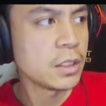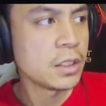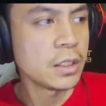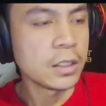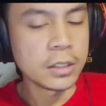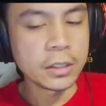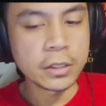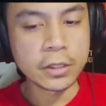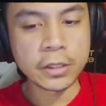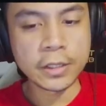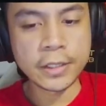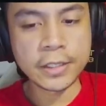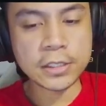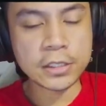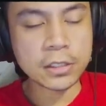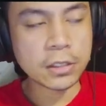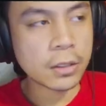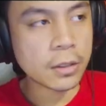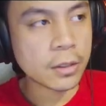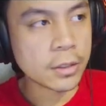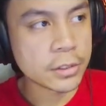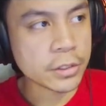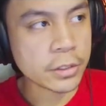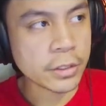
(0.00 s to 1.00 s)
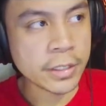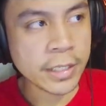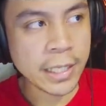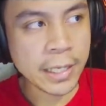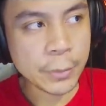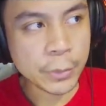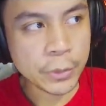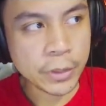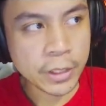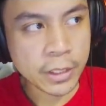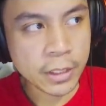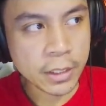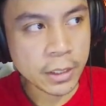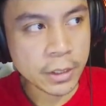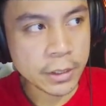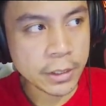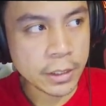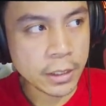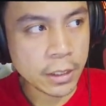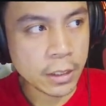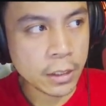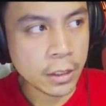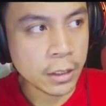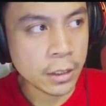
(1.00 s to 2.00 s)
these cards are enabling
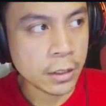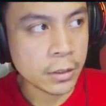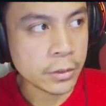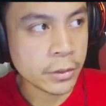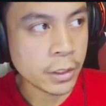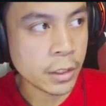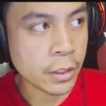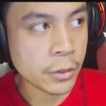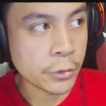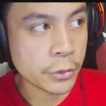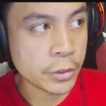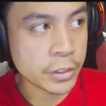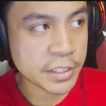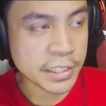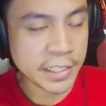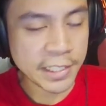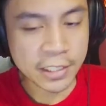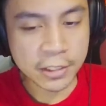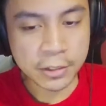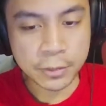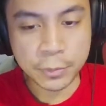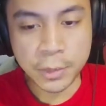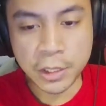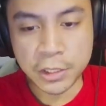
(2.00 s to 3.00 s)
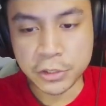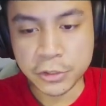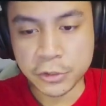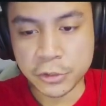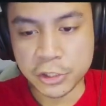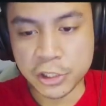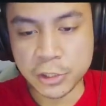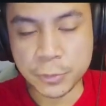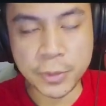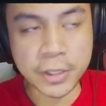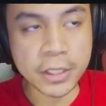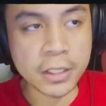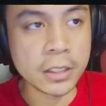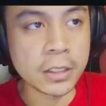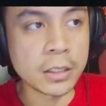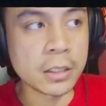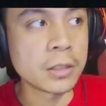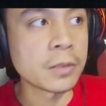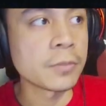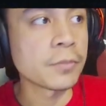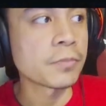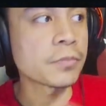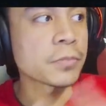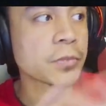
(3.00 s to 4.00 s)
the other Ursatic monsters to be
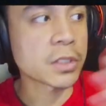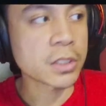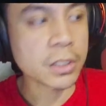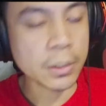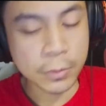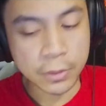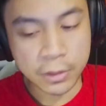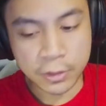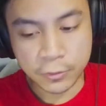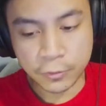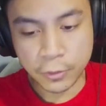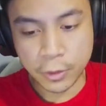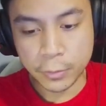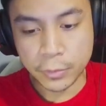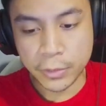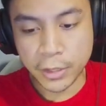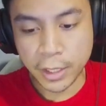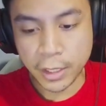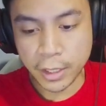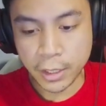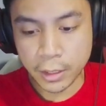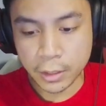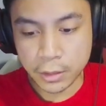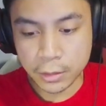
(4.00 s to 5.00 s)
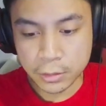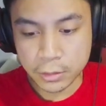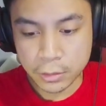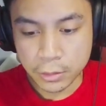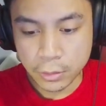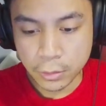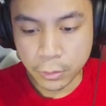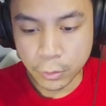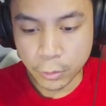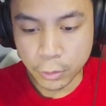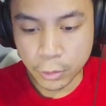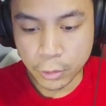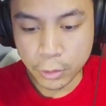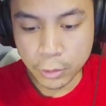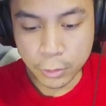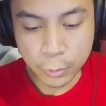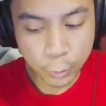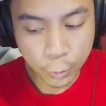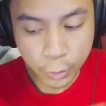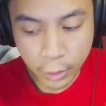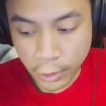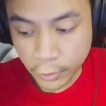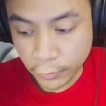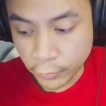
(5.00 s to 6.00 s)
summoned from the hand or
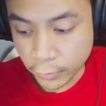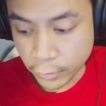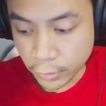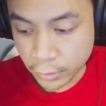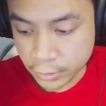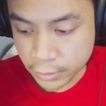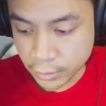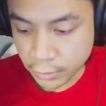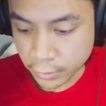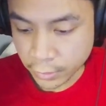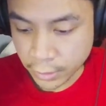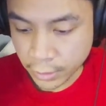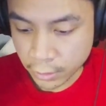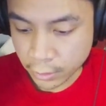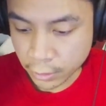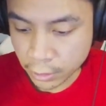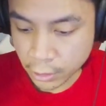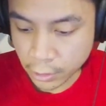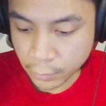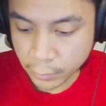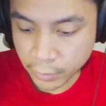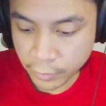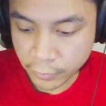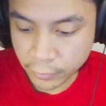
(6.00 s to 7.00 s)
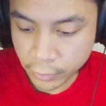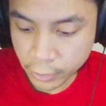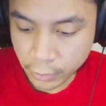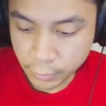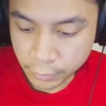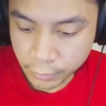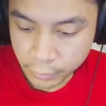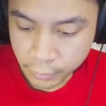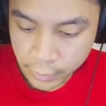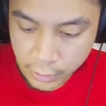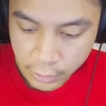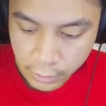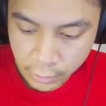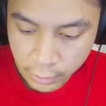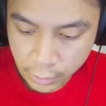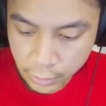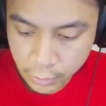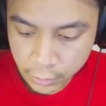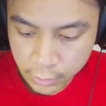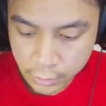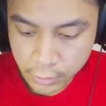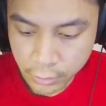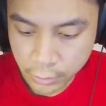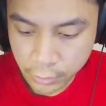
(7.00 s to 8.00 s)
wherever else they're coming from.
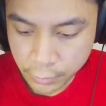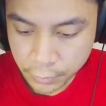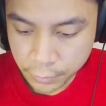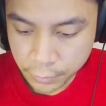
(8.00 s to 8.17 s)
So,